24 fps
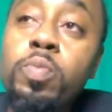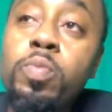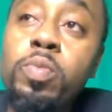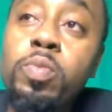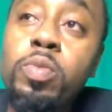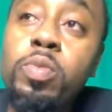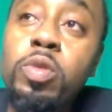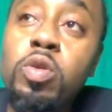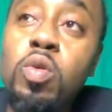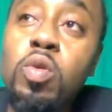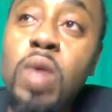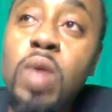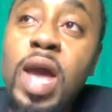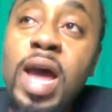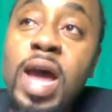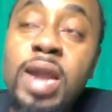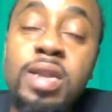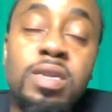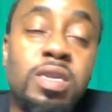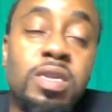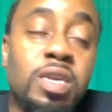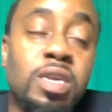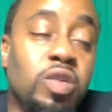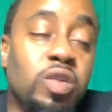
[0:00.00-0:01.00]
you had a
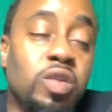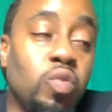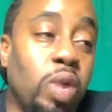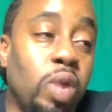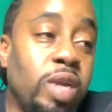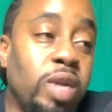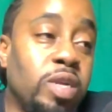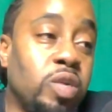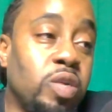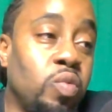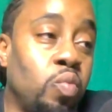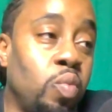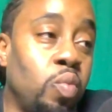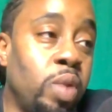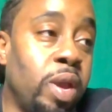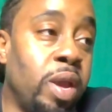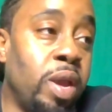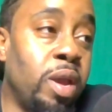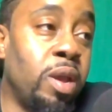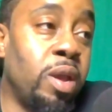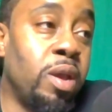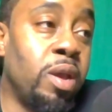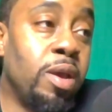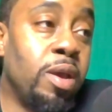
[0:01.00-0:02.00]
situation
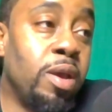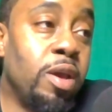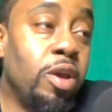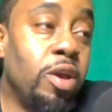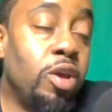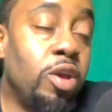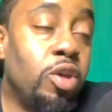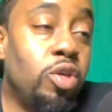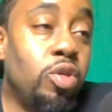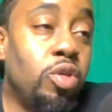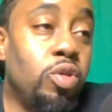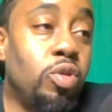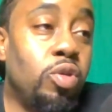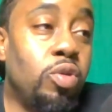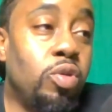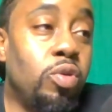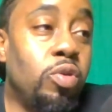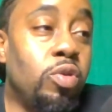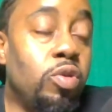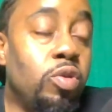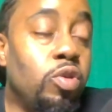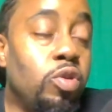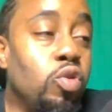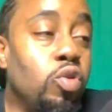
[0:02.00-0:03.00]
where
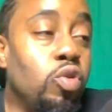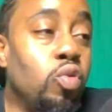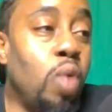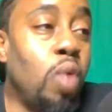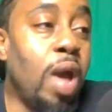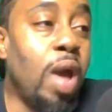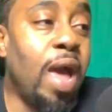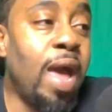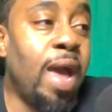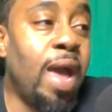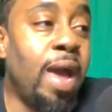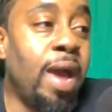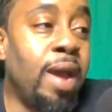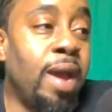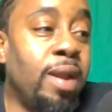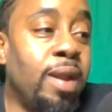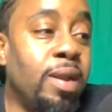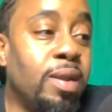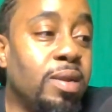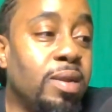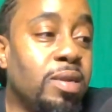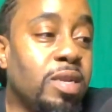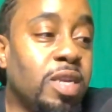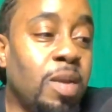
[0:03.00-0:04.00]
you had
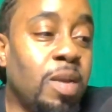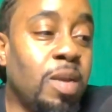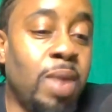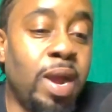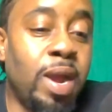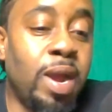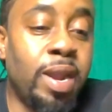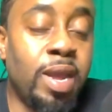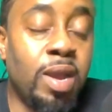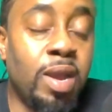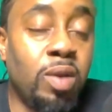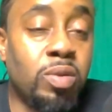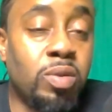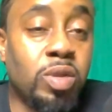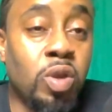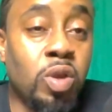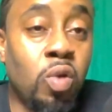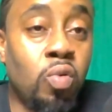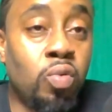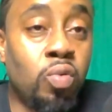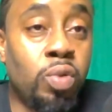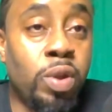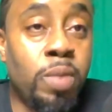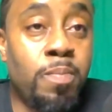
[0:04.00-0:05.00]
somebody else
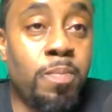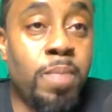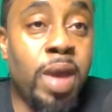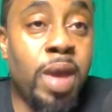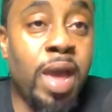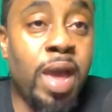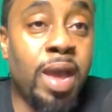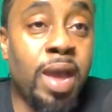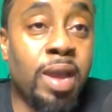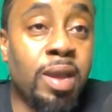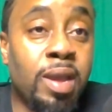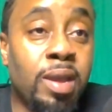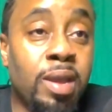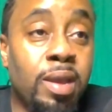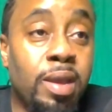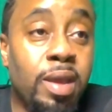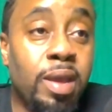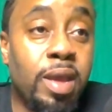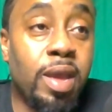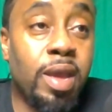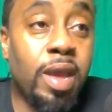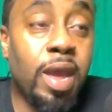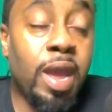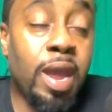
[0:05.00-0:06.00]
holding the bag,
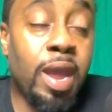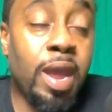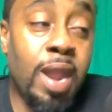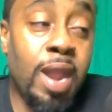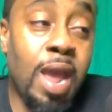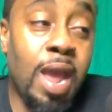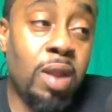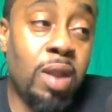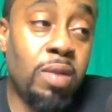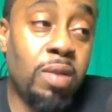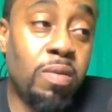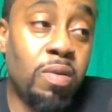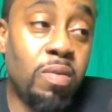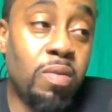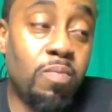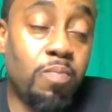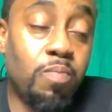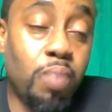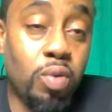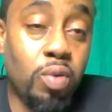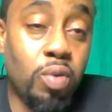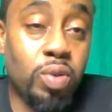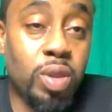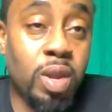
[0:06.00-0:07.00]
and that
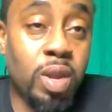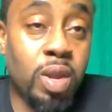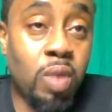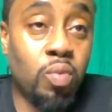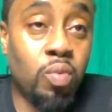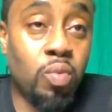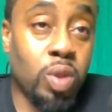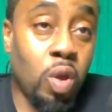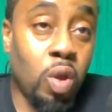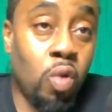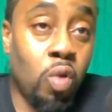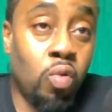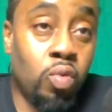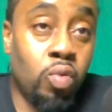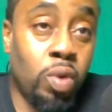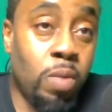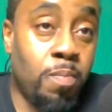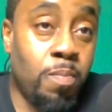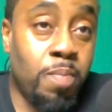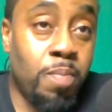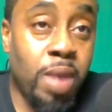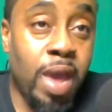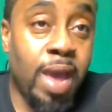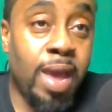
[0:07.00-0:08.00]
person that was holding the
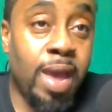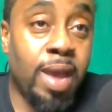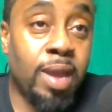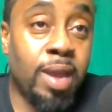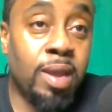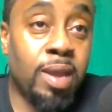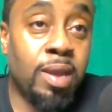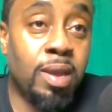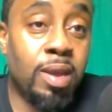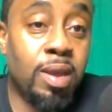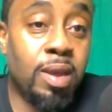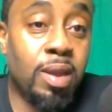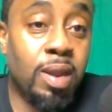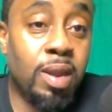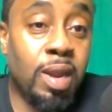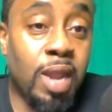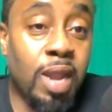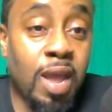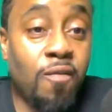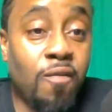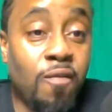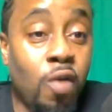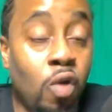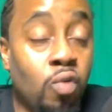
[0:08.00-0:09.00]
bag,
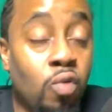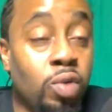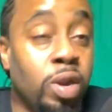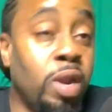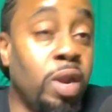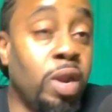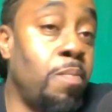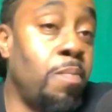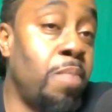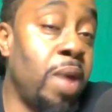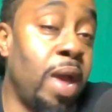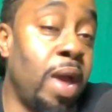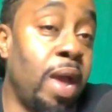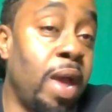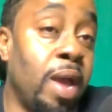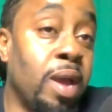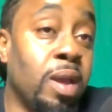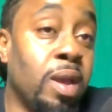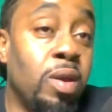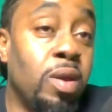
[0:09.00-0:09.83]
left holding the bag,